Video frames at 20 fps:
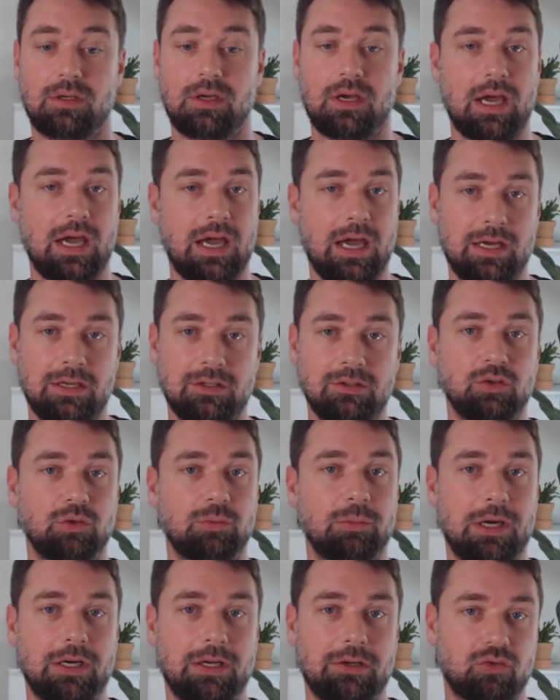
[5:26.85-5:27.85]
And you
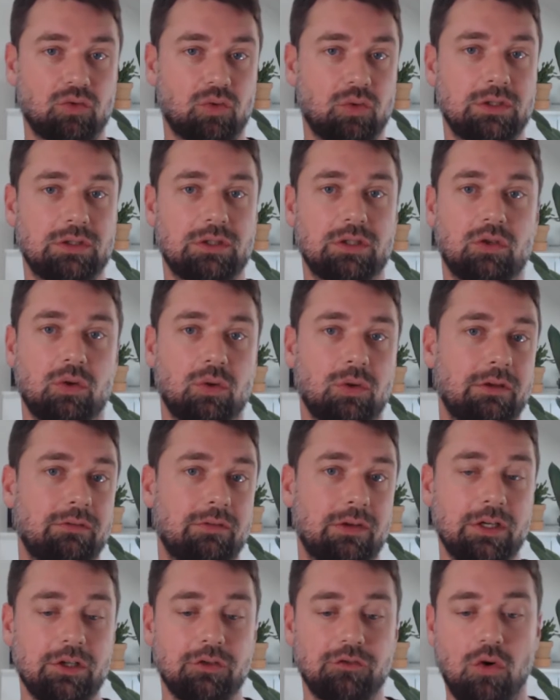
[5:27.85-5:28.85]
might have screens that don't have
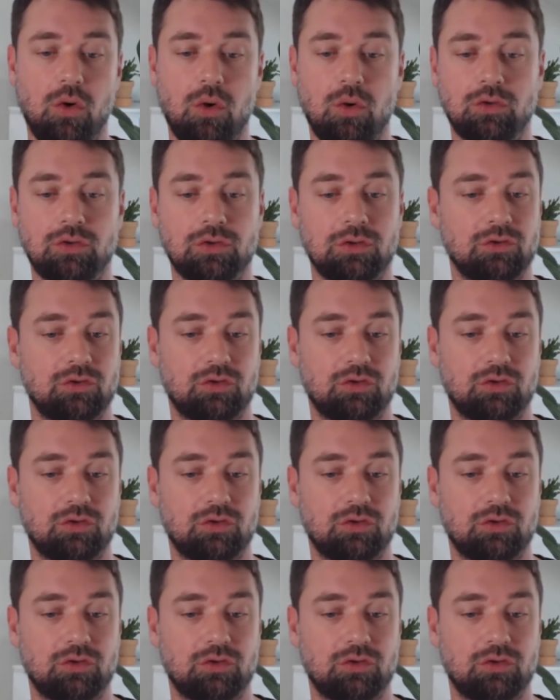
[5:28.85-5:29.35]
any folds,